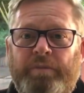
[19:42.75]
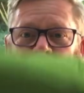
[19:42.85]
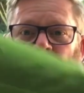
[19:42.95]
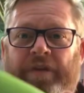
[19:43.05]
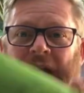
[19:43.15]

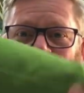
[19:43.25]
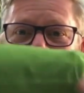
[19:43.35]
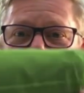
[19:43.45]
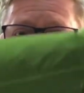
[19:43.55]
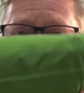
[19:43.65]
But
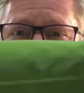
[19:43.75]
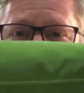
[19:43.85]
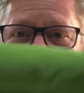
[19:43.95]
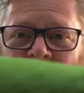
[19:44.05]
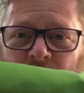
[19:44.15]
that
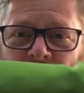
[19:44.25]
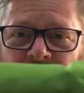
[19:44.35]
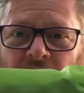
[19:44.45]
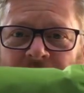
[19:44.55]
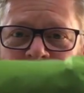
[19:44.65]
is what it's
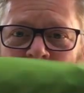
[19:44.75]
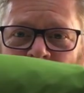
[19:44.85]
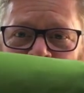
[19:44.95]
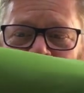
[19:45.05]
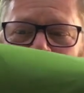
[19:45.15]
gone down
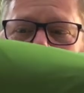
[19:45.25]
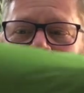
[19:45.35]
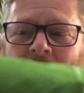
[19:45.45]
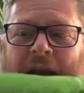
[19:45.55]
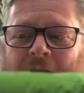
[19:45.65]
to,
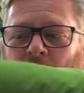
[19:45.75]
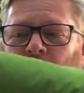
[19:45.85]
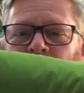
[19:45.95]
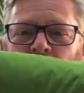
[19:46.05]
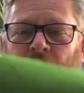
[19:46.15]
and it
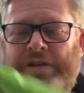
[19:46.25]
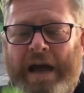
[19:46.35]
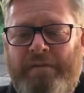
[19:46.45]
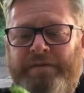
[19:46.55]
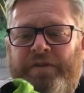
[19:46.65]
would go
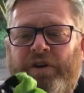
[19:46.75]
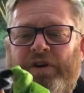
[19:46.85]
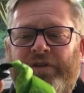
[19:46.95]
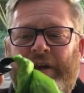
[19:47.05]
down further.